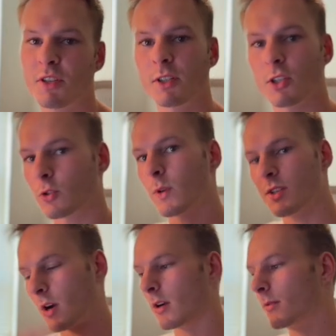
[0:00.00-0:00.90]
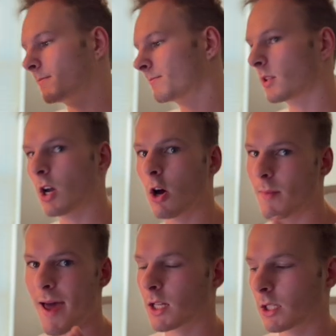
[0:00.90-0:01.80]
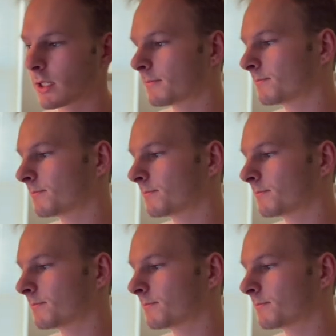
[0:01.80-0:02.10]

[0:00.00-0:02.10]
it'll just restart automatically.